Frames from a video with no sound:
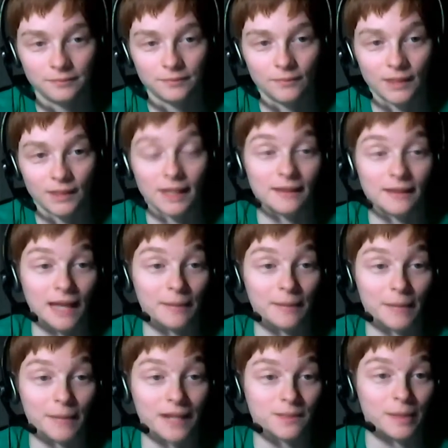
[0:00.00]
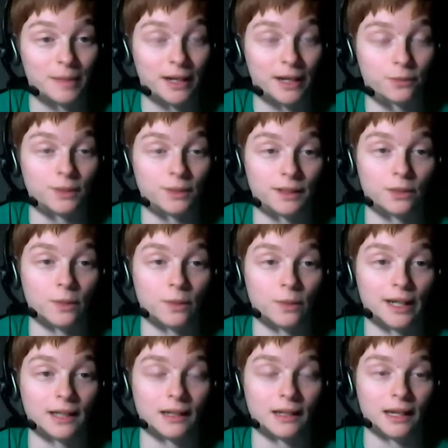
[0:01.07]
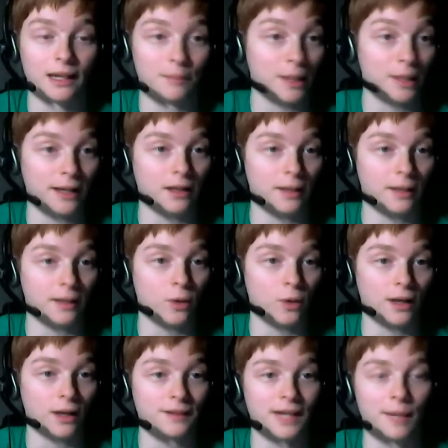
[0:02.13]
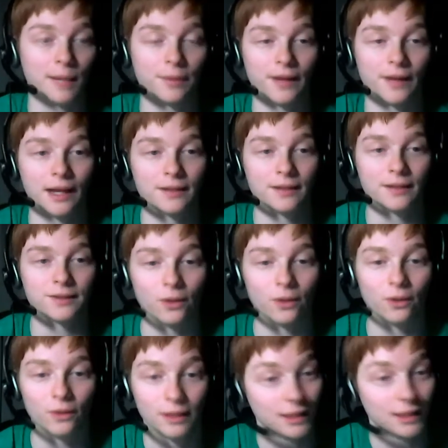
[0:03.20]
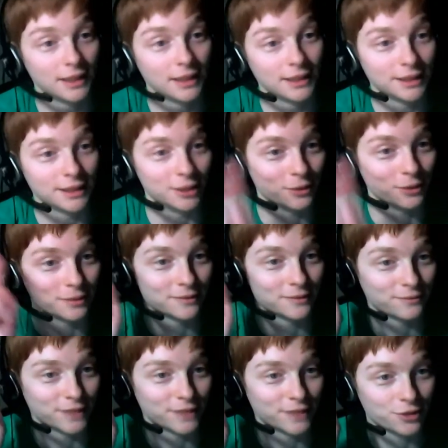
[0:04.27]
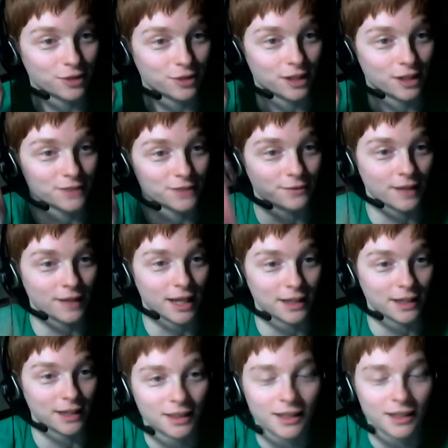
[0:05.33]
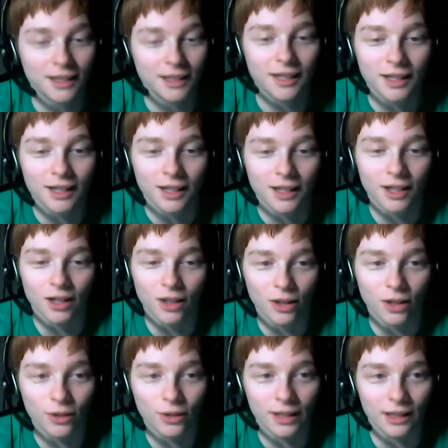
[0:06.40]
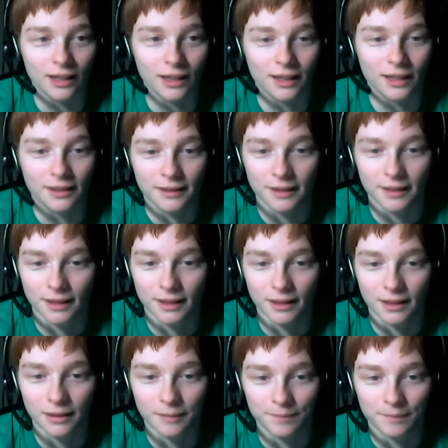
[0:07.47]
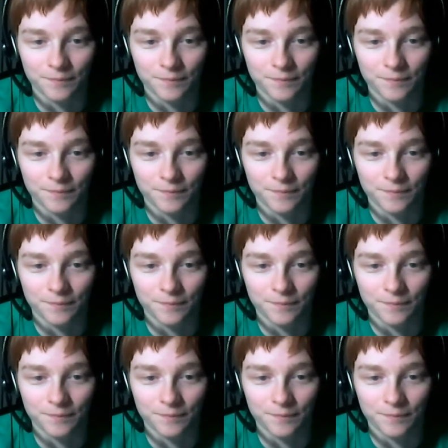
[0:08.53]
get that mass back really quick and pile on more on top of that. So, you know, fingers crossed for that. Okay. Um,